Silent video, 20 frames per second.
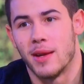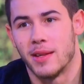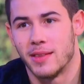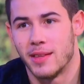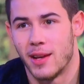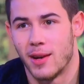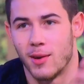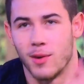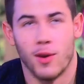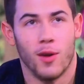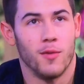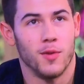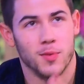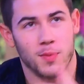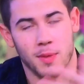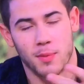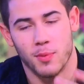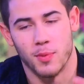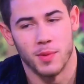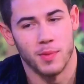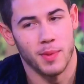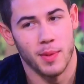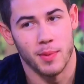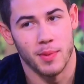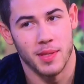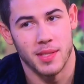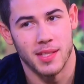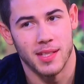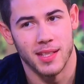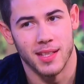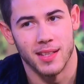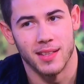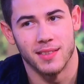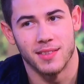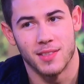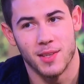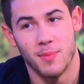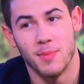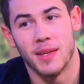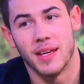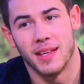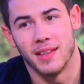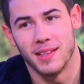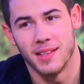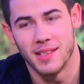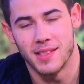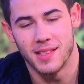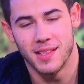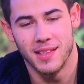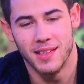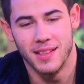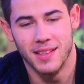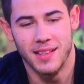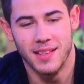right there and all those people would be able to see it, to me at least.